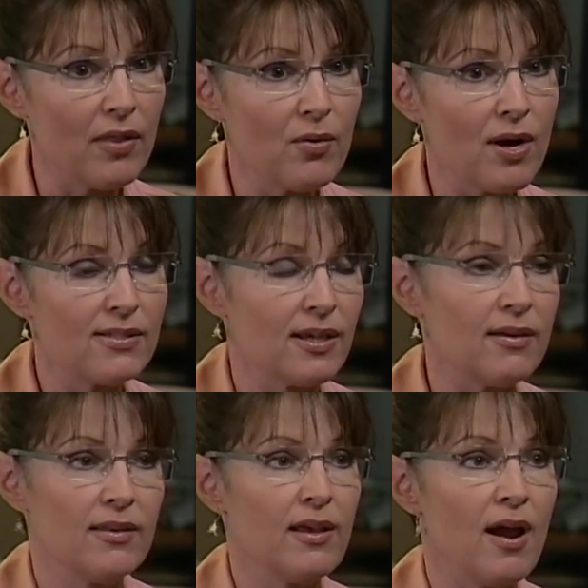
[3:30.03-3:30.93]
Otherwise,
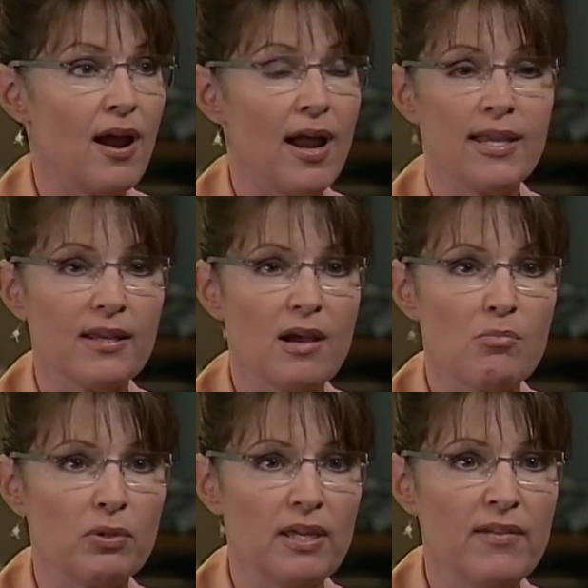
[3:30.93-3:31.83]
I
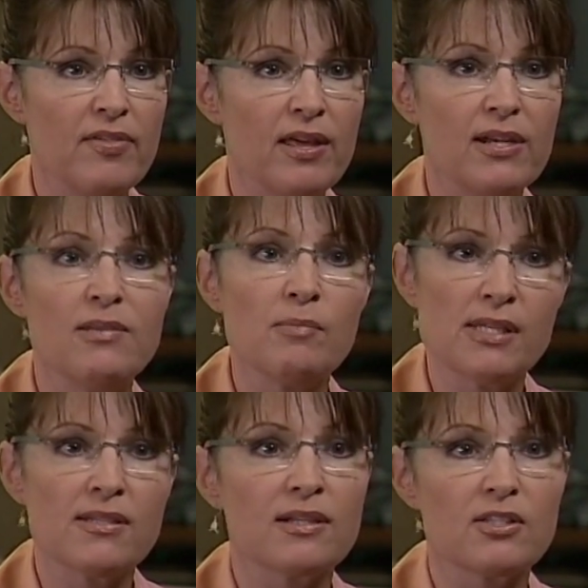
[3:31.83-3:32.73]
cannot believe that a
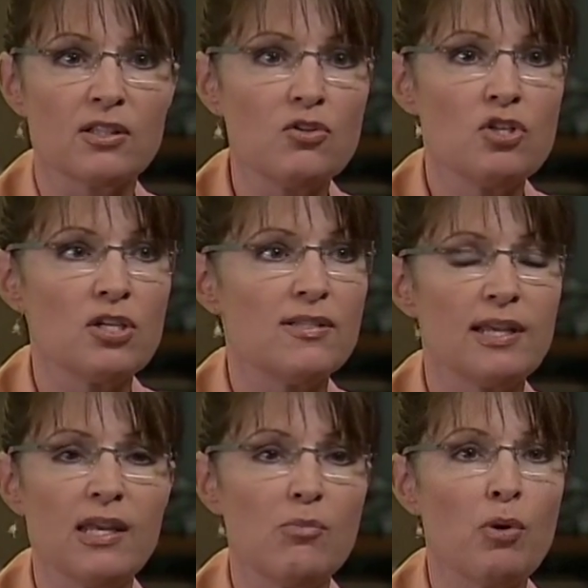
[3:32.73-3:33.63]
domestic solution is
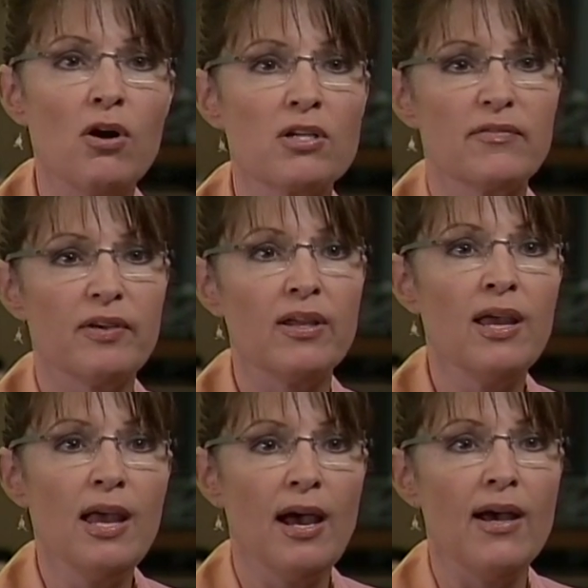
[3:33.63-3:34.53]
any part of a
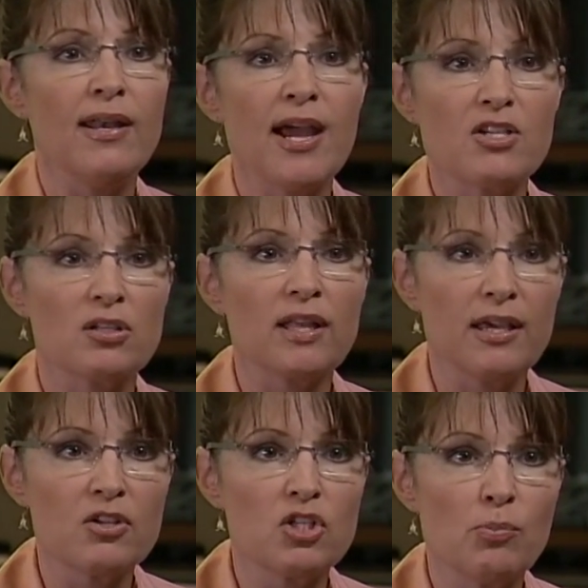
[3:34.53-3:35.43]
national
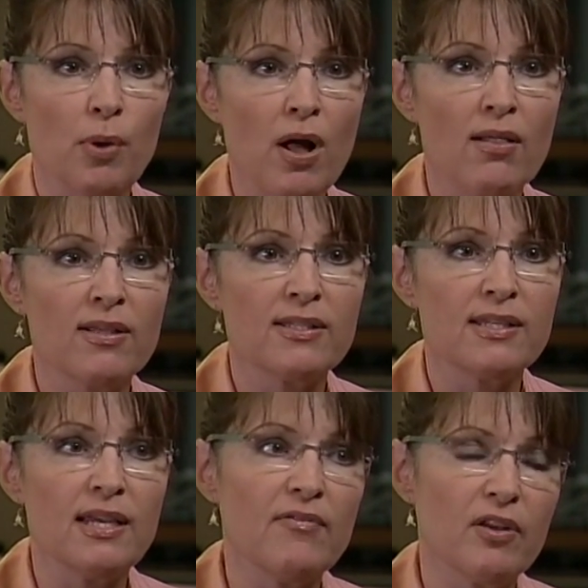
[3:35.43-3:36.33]
energy
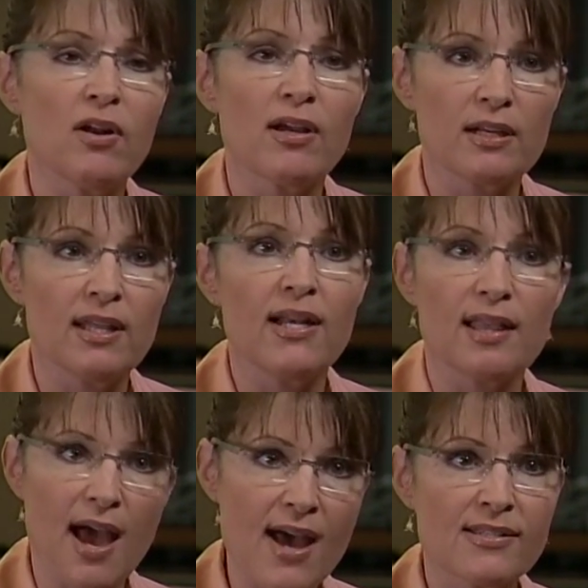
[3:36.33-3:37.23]
policy if they're not going to let
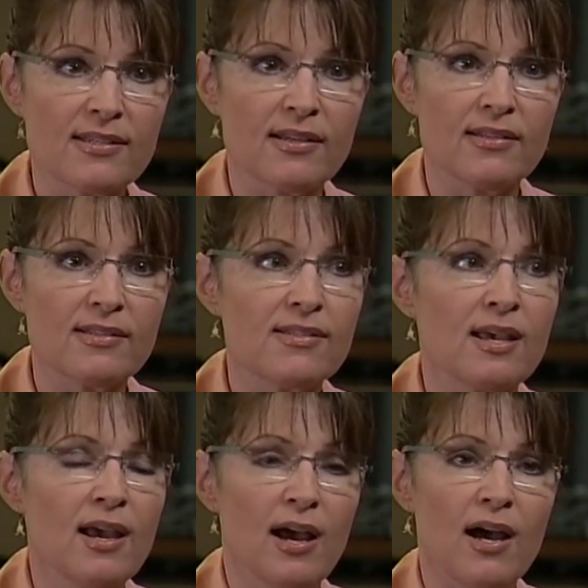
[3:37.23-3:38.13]
Alaskans
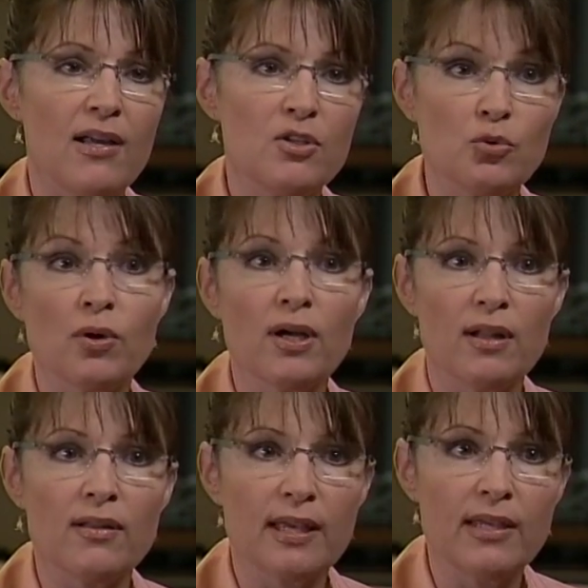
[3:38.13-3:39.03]

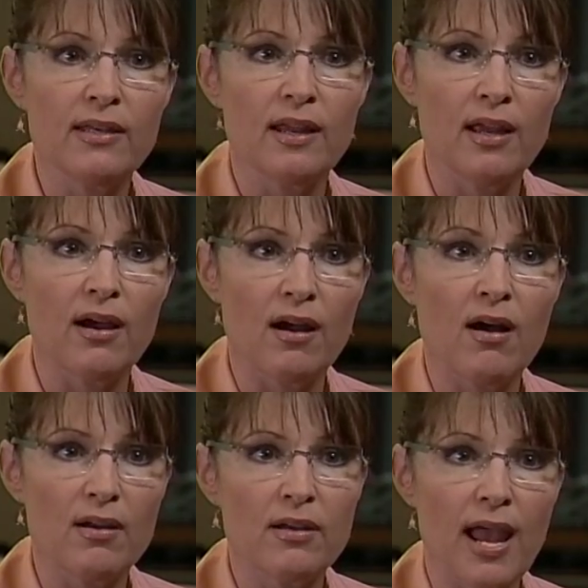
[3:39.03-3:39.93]
drill
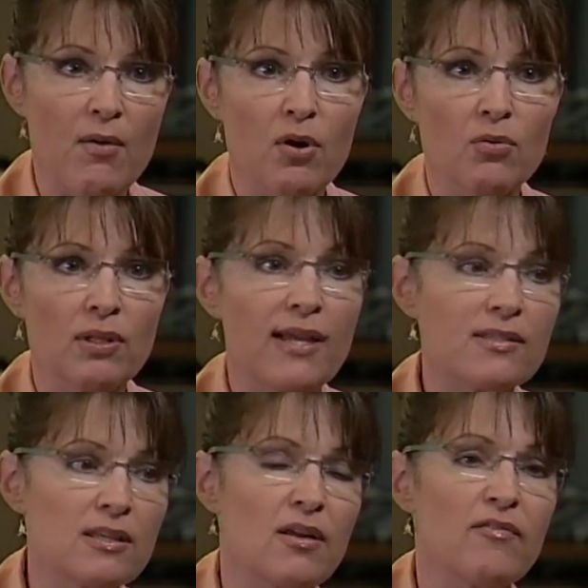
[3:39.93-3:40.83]
on our own
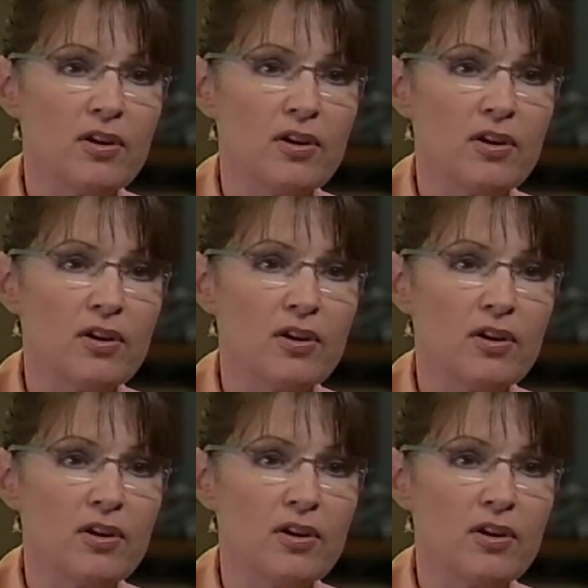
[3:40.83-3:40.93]
lands and on